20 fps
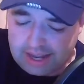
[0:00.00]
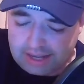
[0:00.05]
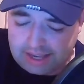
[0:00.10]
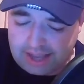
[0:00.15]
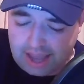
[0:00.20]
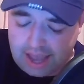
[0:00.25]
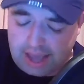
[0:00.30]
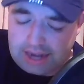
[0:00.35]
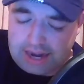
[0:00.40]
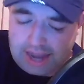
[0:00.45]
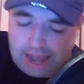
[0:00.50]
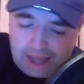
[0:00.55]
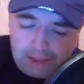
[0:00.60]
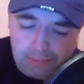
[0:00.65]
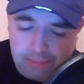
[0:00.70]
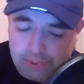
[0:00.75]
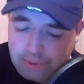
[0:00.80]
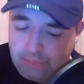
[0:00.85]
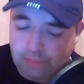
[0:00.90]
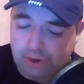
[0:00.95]
can
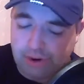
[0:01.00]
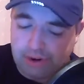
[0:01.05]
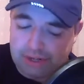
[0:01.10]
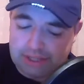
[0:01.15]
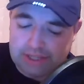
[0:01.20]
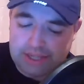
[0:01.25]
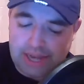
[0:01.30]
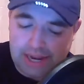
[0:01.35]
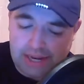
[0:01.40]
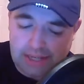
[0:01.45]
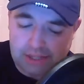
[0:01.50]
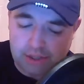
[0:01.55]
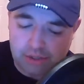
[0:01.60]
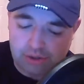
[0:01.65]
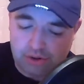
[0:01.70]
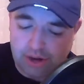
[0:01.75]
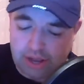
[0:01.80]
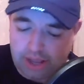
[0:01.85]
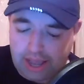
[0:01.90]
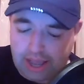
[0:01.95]
happen where a second
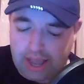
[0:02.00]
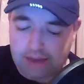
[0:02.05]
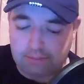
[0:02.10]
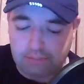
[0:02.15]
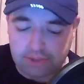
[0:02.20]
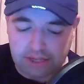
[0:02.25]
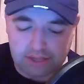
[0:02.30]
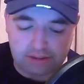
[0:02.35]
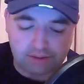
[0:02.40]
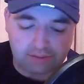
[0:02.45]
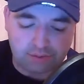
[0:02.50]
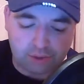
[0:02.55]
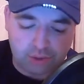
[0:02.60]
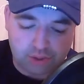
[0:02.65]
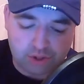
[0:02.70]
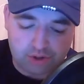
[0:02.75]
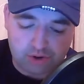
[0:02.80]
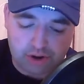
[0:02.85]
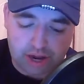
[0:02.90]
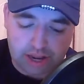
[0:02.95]
string can beat the first
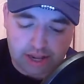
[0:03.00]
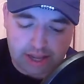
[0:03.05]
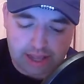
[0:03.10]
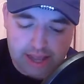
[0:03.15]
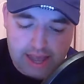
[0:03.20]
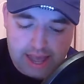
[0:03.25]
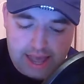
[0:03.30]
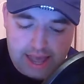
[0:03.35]
string.